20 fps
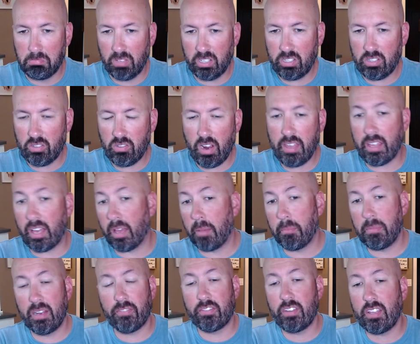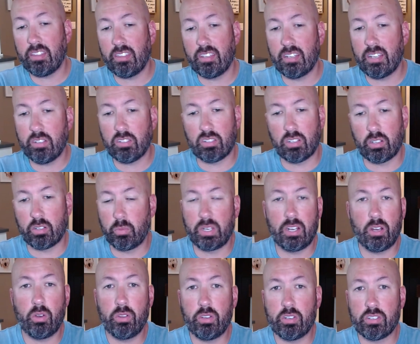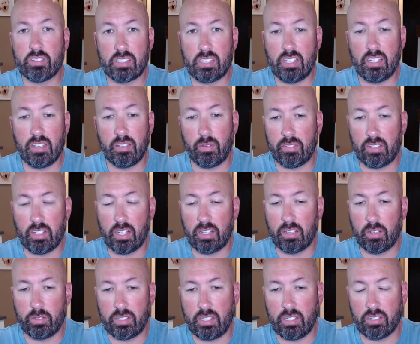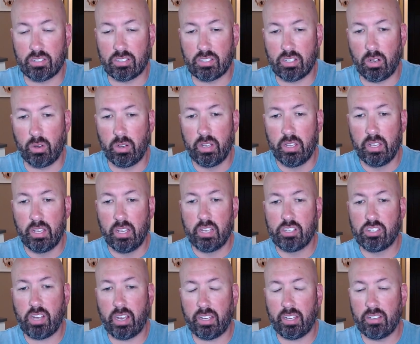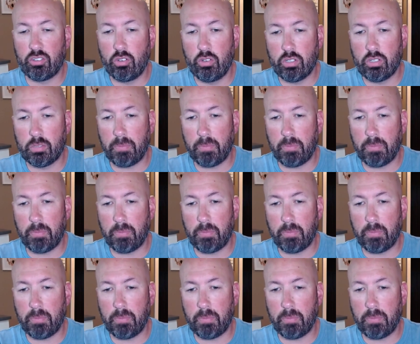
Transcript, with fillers: Let's try that. I mean, if nothing else, there, we know there's a T, the yellow T, so checking two